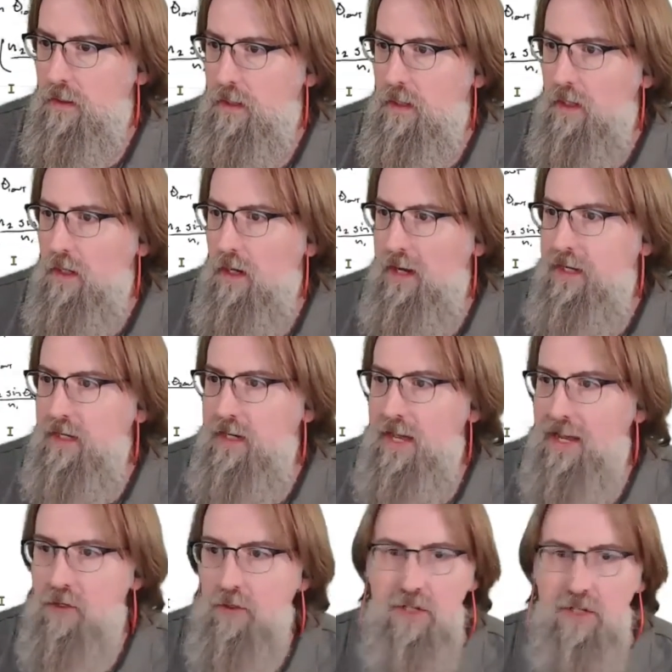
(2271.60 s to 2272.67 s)
I can
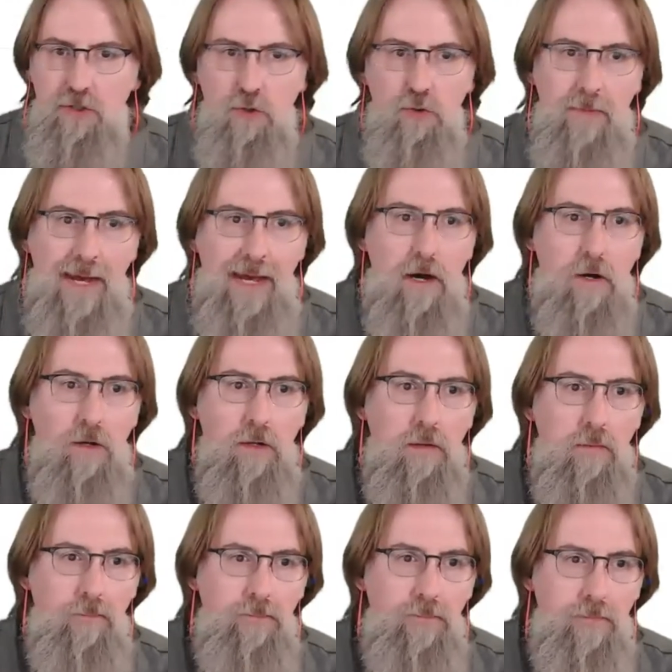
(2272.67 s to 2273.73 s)
actually zoom out
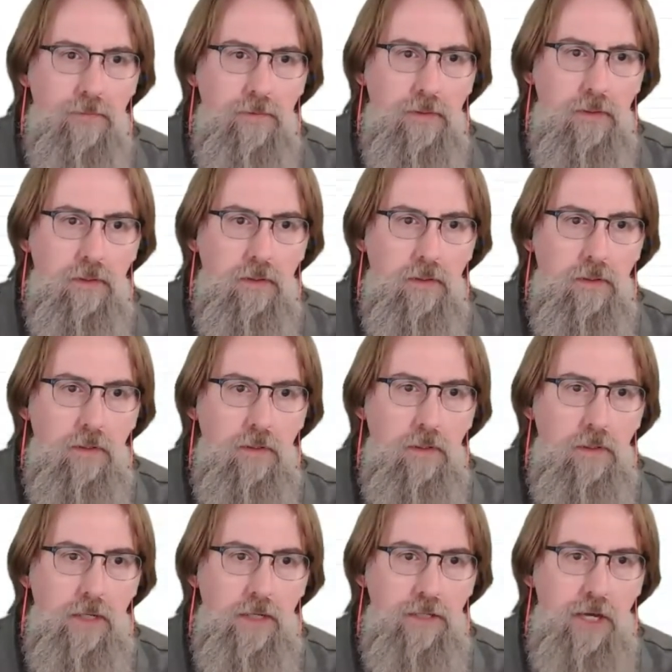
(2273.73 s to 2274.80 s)

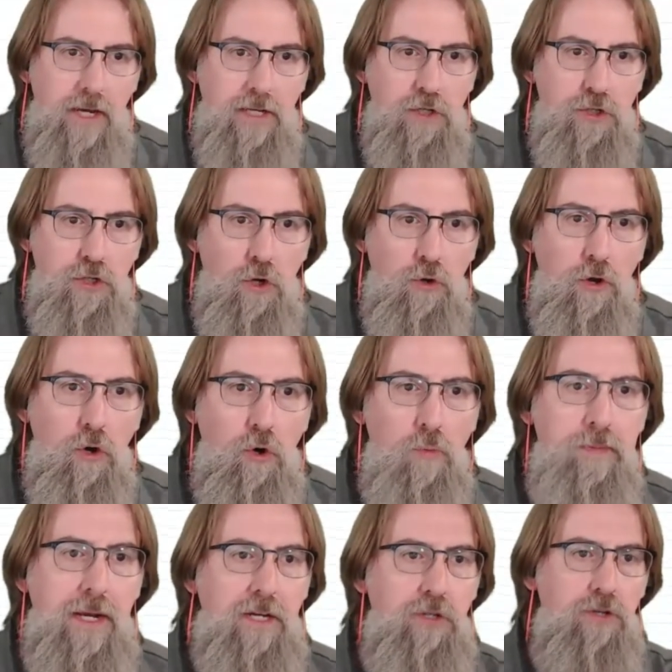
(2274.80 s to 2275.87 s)
and kind of show the whole
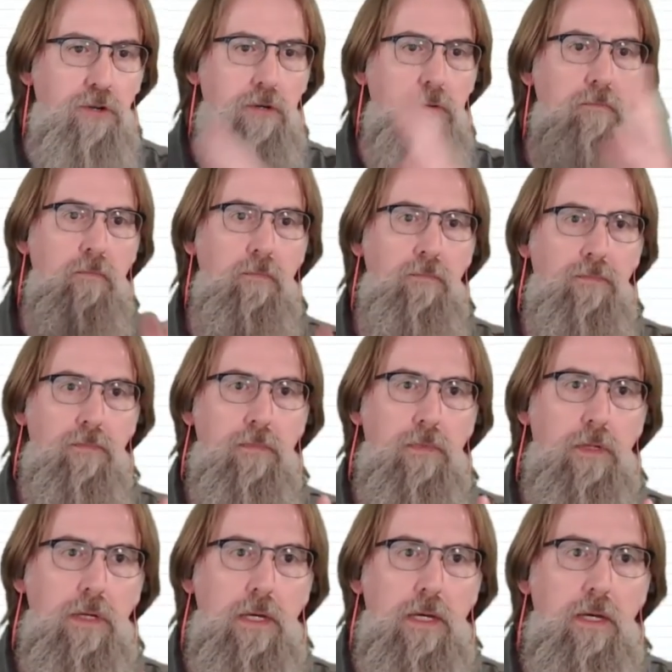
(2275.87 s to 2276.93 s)
picture
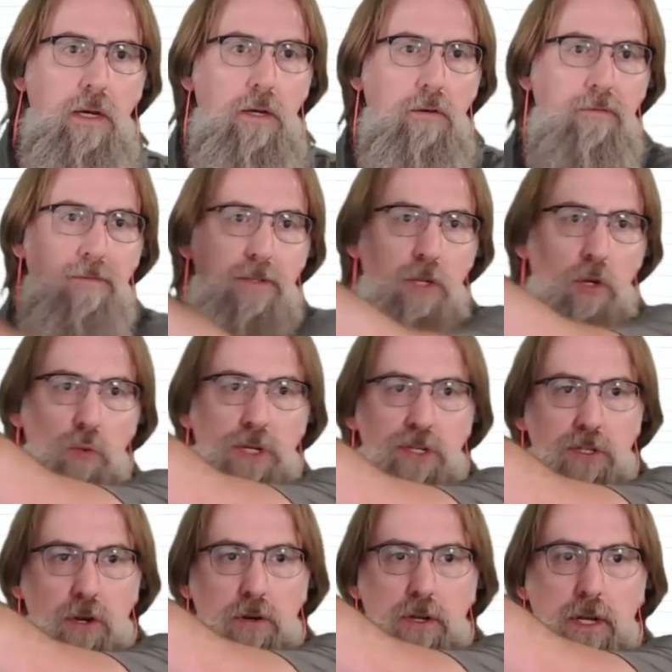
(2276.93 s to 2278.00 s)
of, you know, we
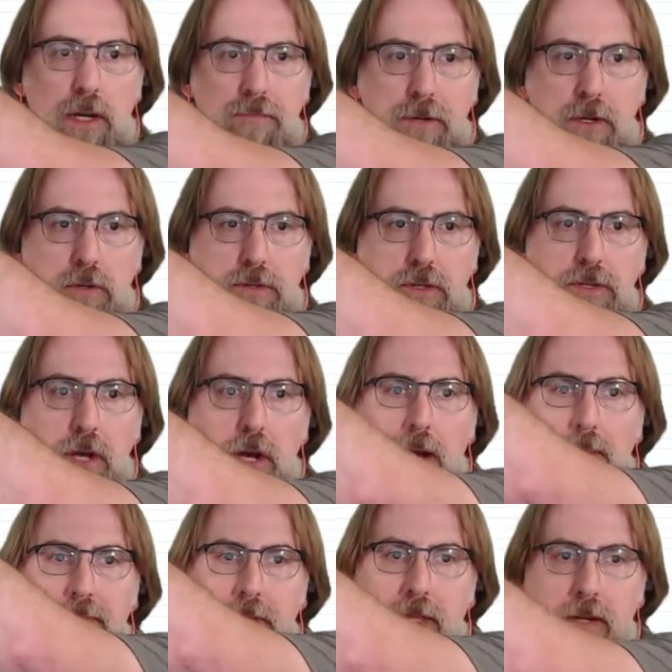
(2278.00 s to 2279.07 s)
started up here at the
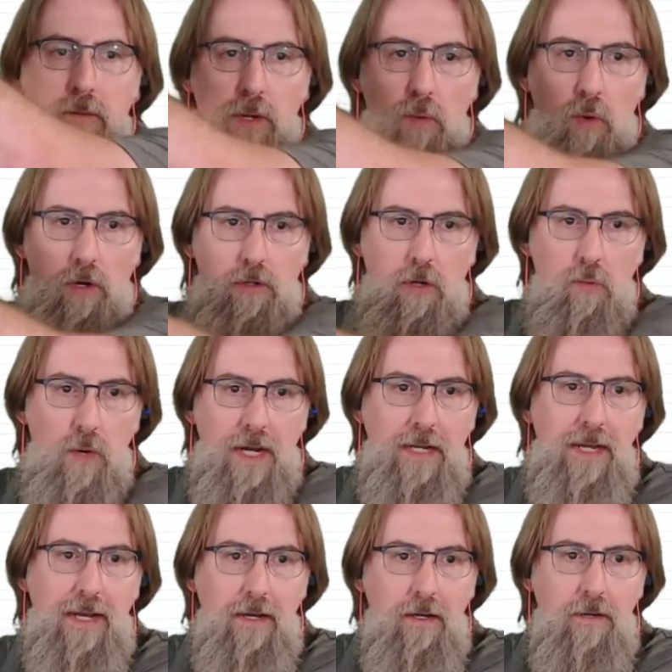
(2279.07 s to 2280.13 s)
top and then we worked our way
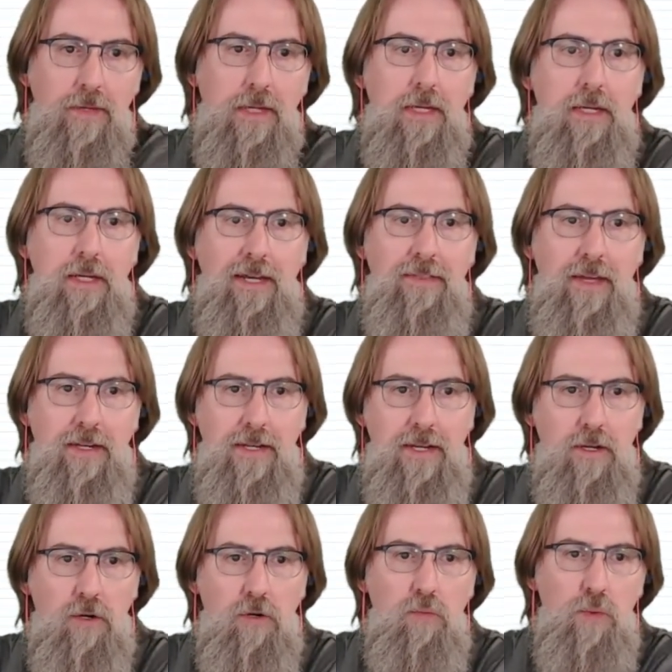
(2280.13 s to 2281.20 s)
down. And then
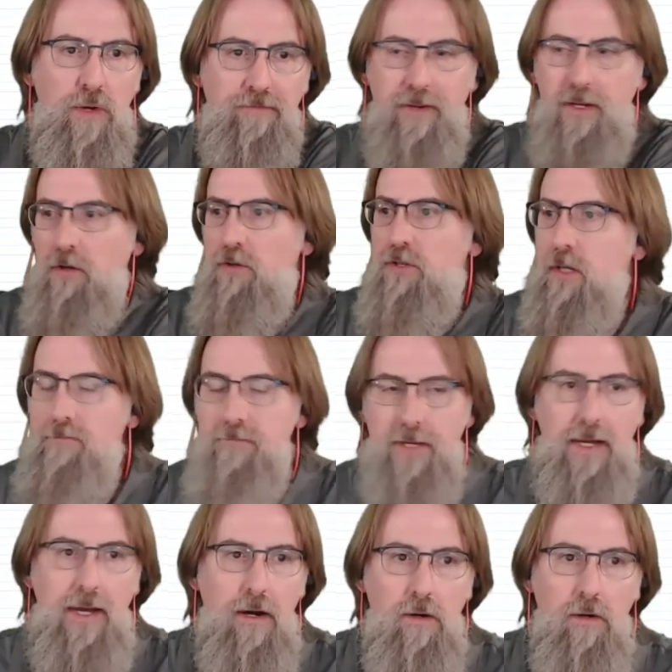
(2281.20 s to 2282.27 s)
here we figured something
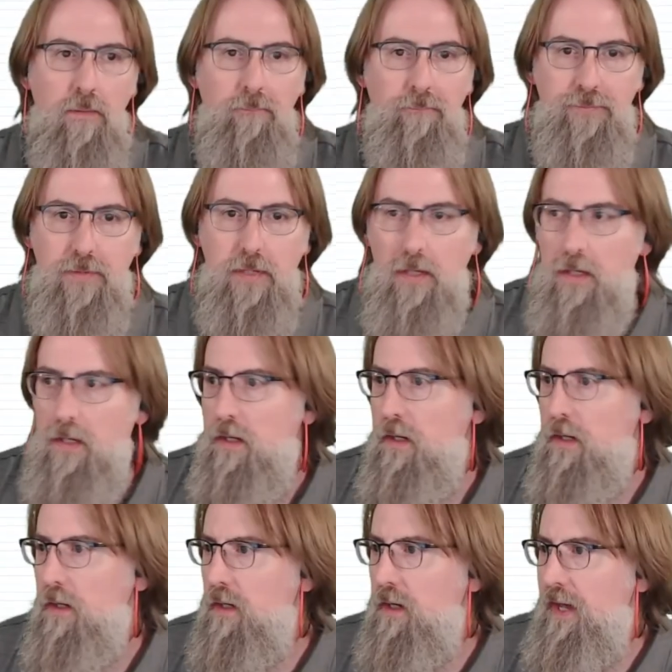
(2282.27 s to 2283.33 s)
out
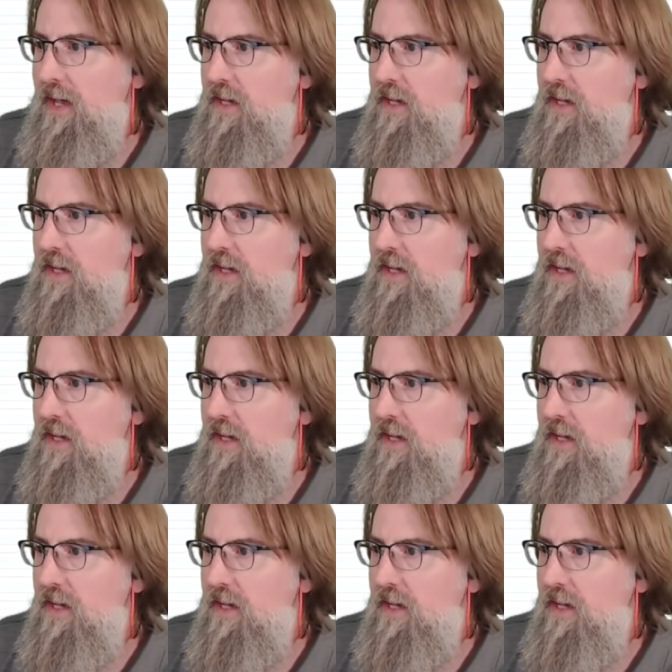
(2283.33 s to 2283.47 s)
as